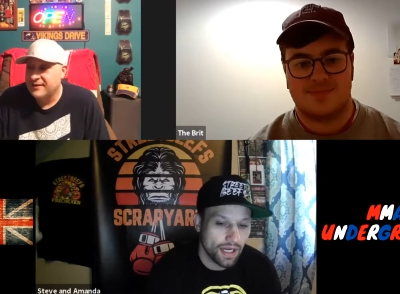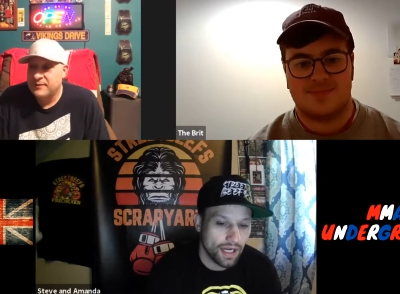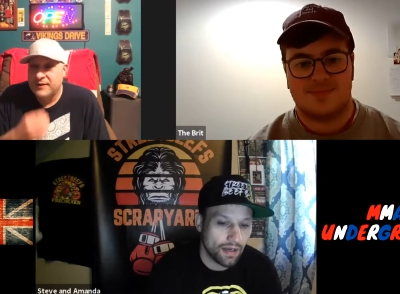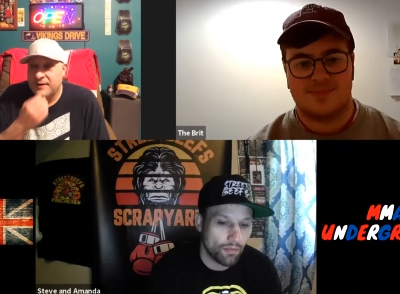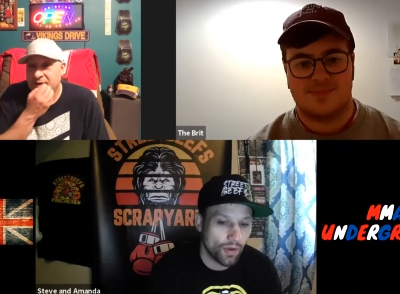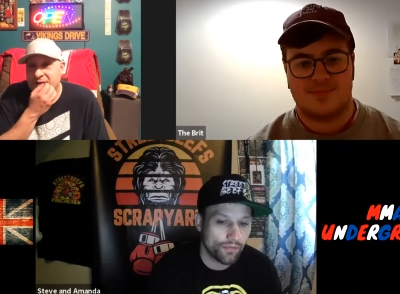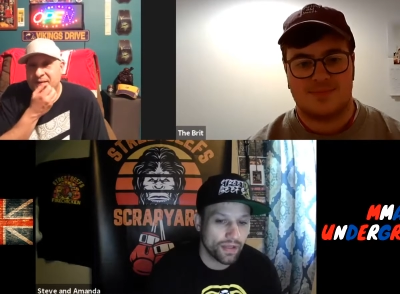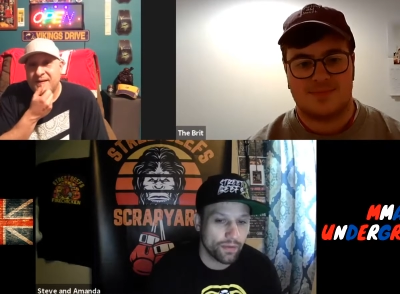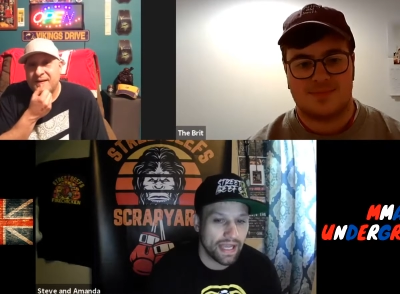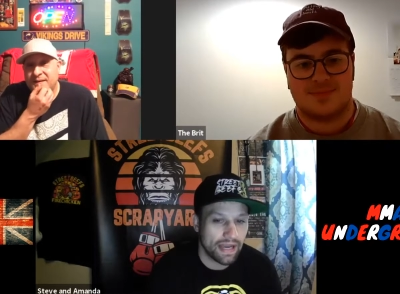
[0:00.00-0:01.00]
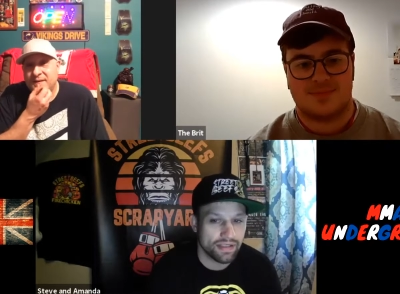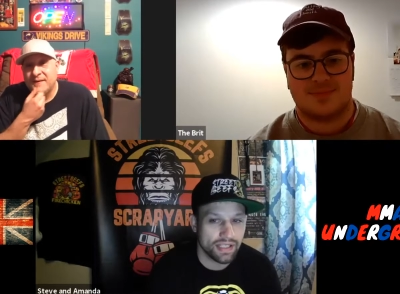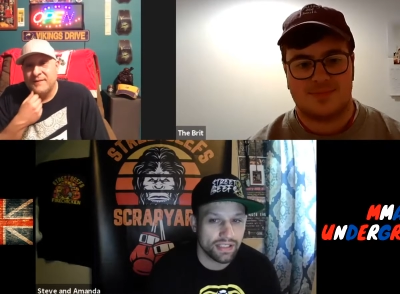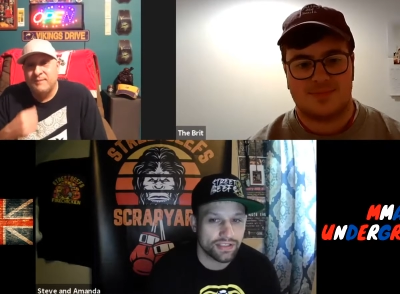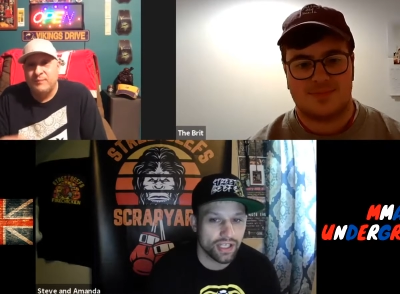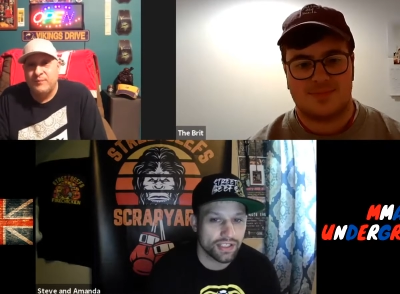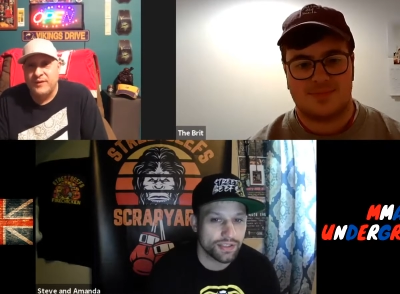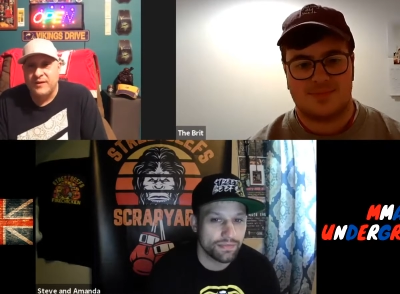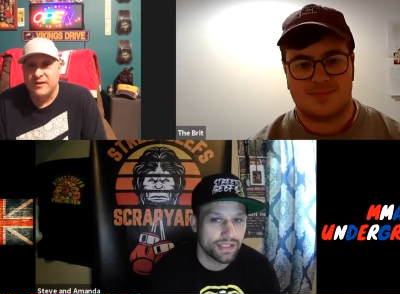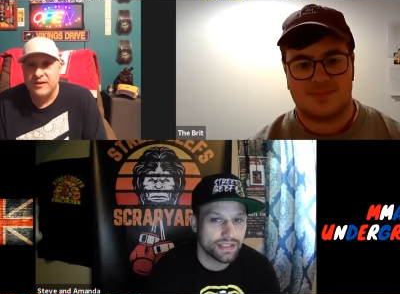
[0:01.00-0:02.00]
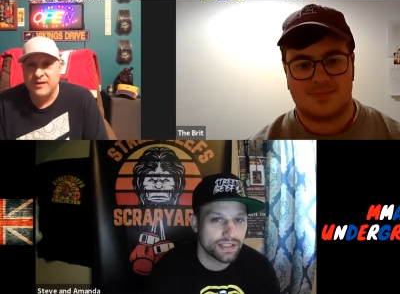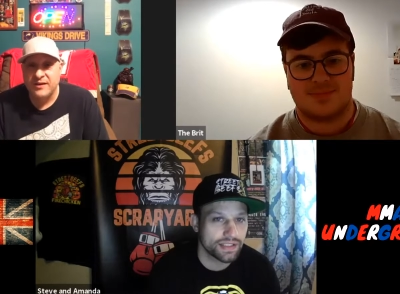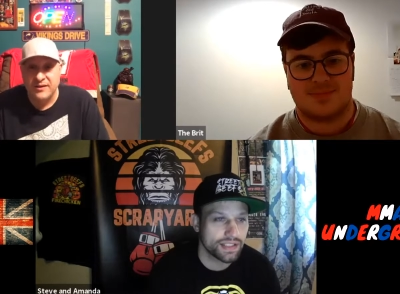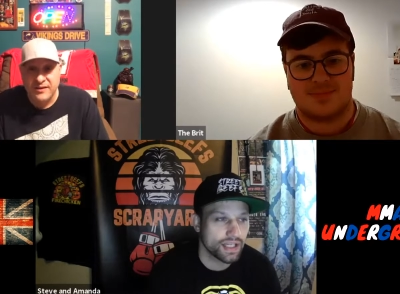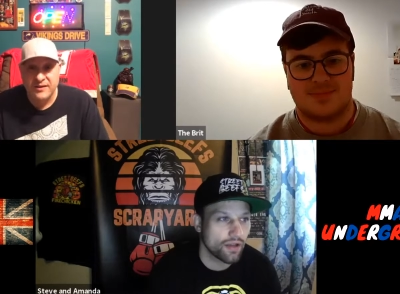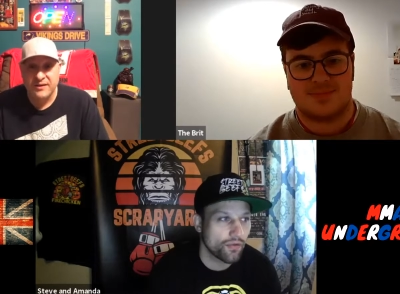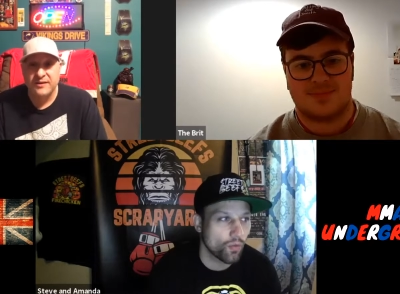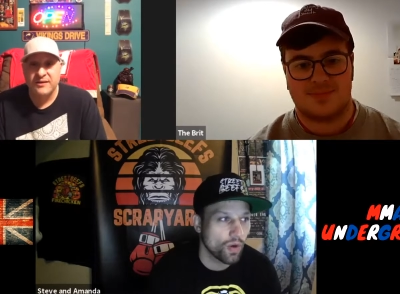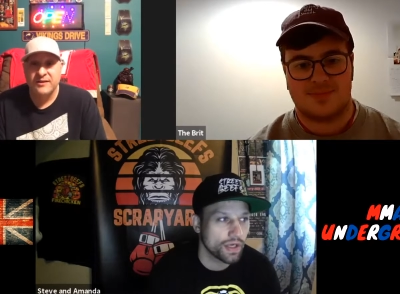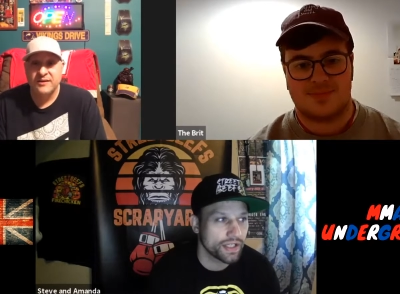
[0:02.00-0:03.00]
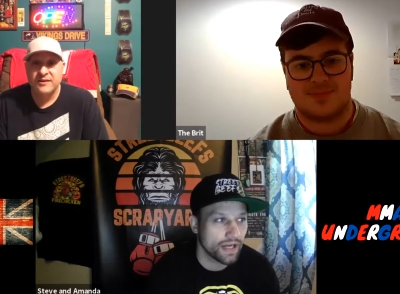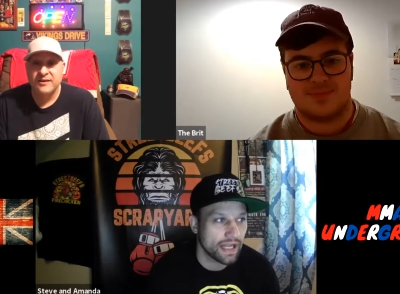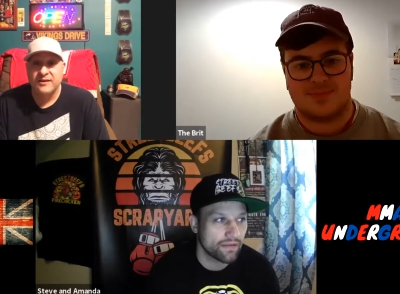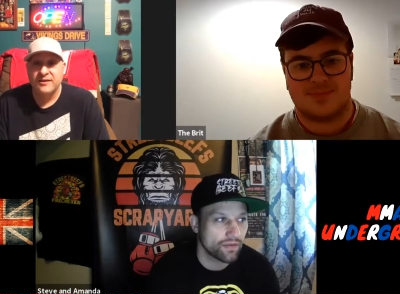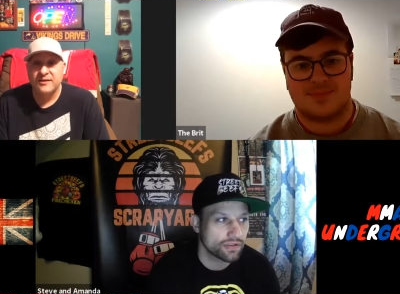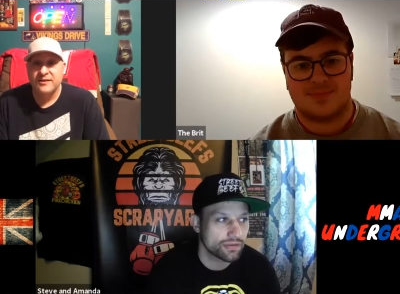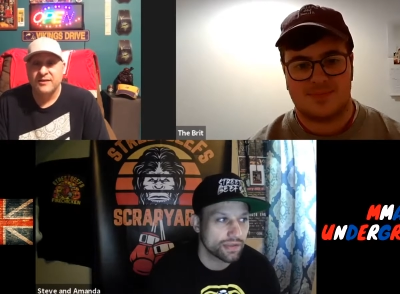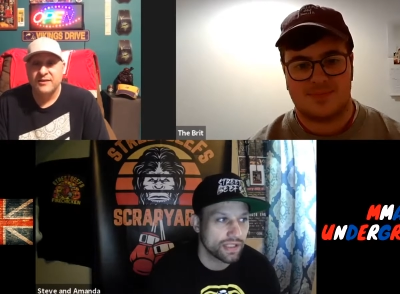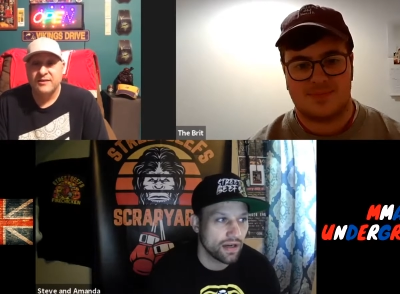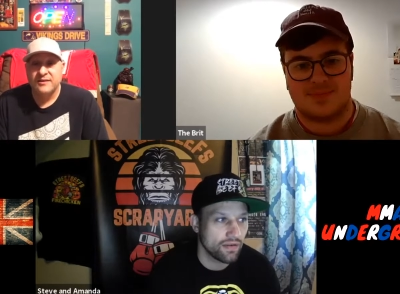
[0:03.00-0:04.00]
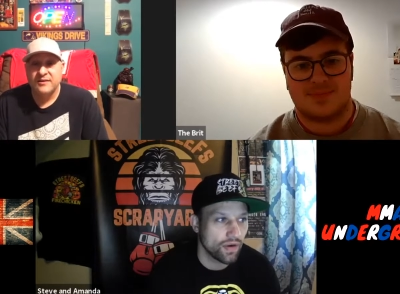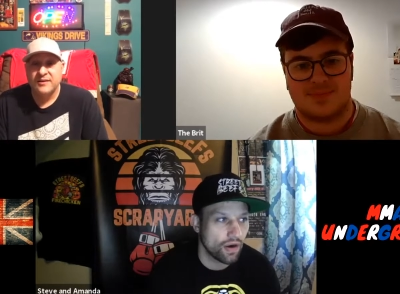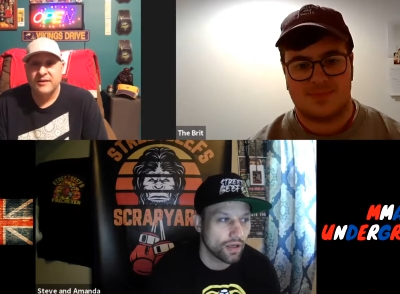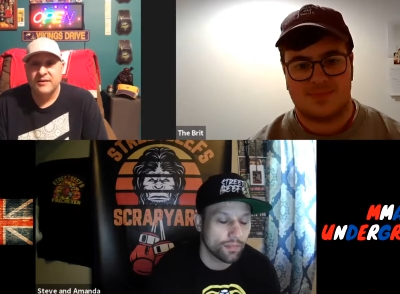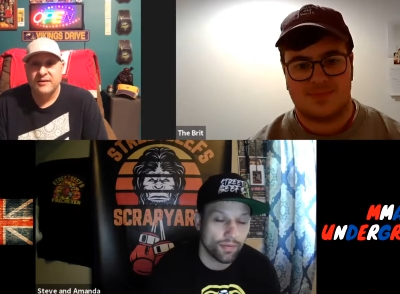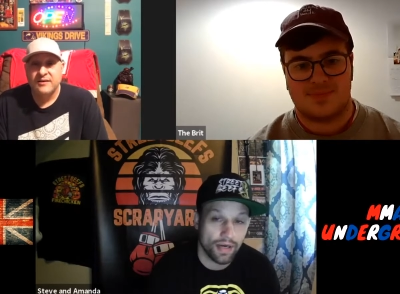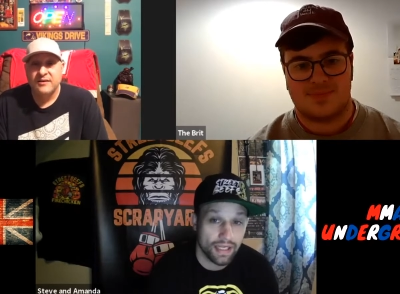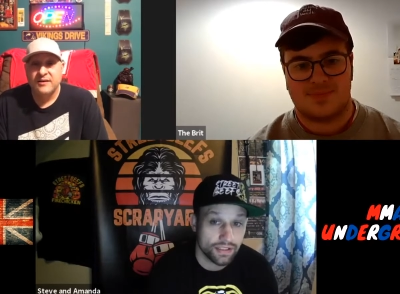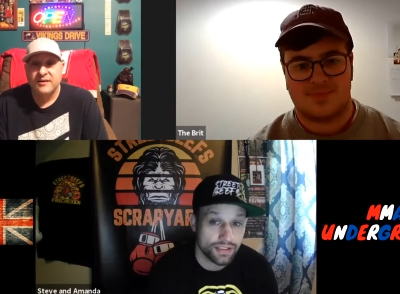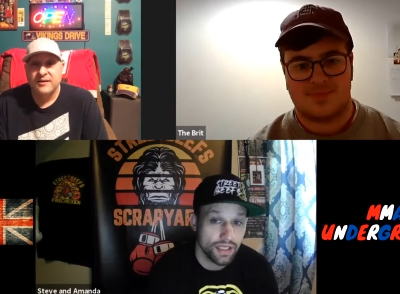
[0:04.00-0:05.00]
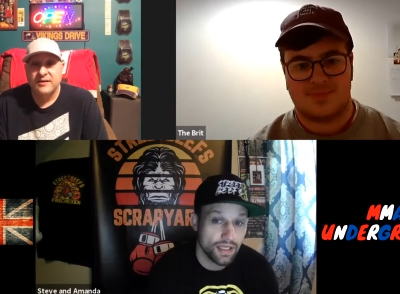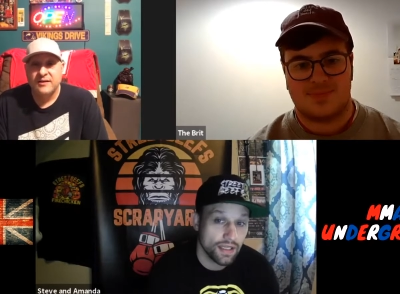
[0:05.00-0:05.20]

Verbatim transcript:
Speaker 1: Um, one thing we haven't touched on too much is the uh, the one year anniversary of our branch.